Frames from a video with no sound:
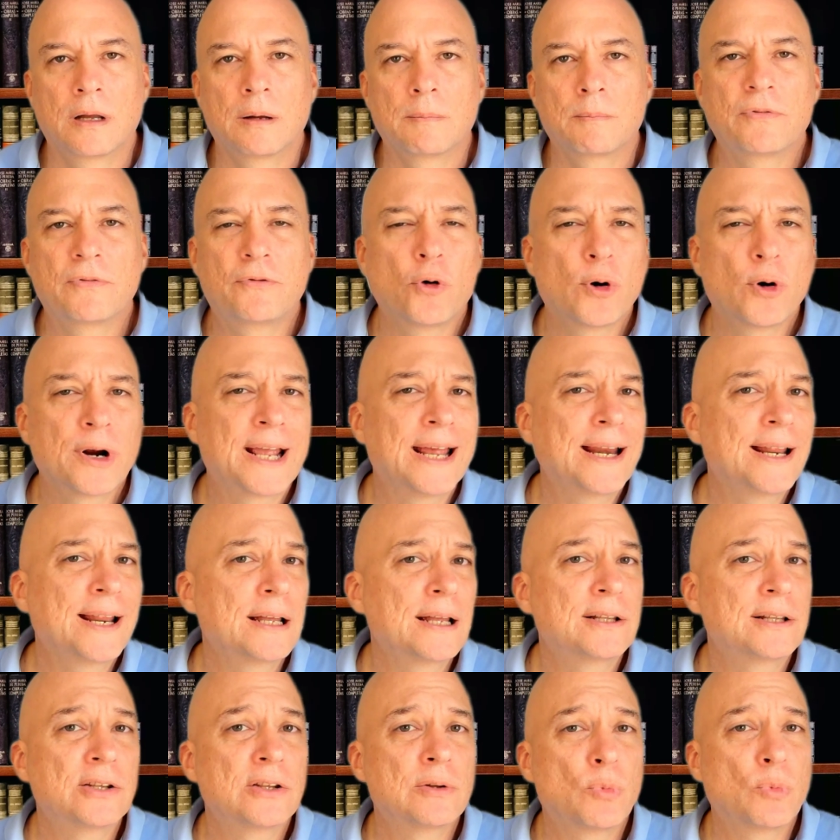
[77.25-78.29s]
Before getting
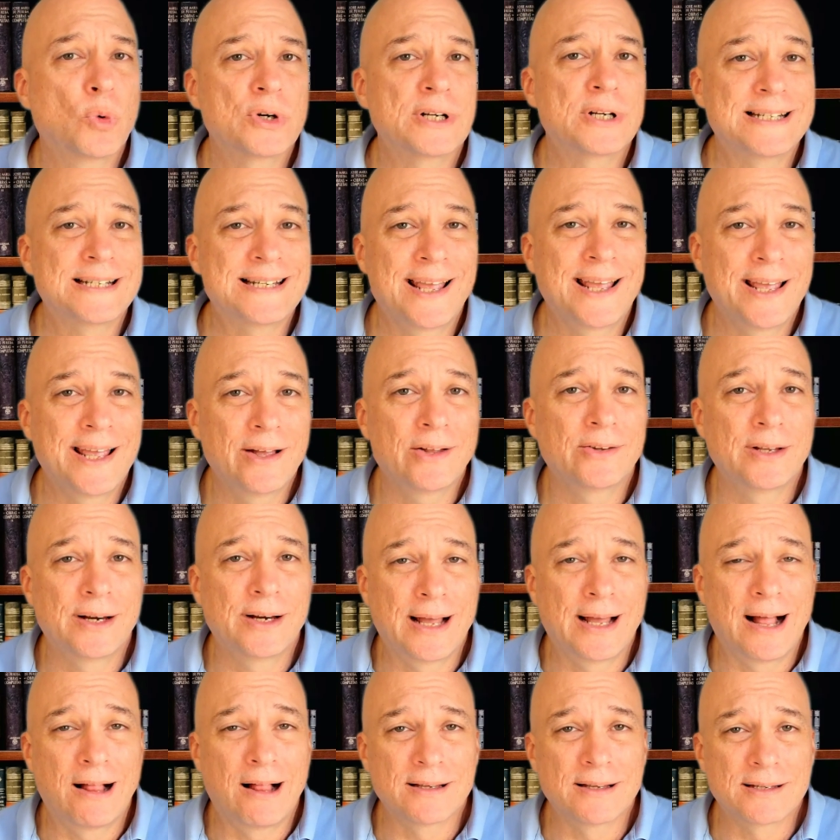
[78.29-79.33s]
into the more detailed
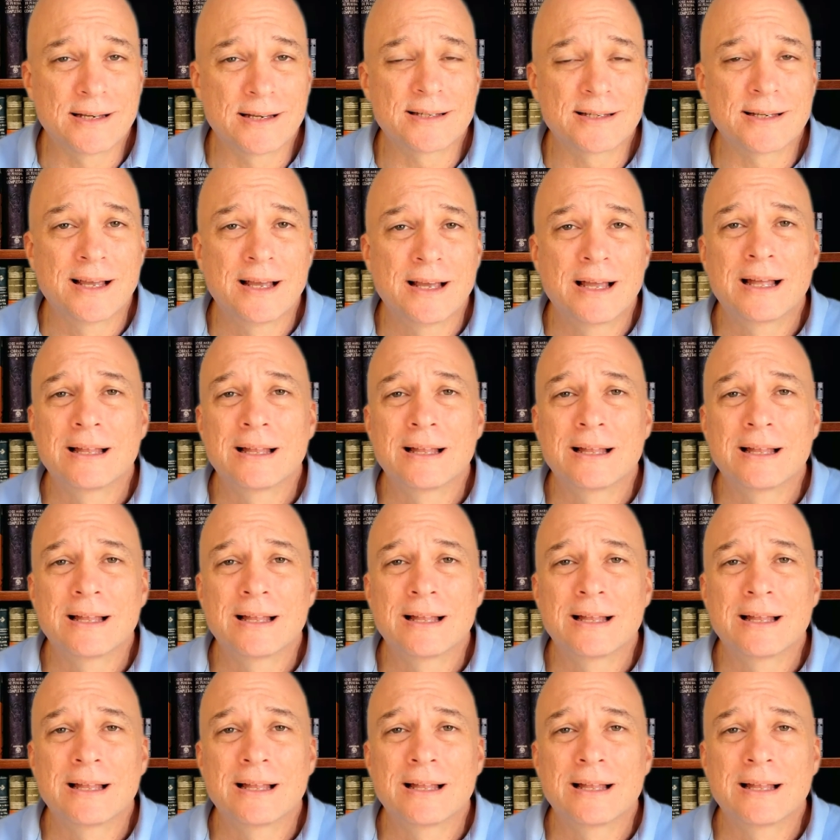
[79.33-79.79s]
analysis,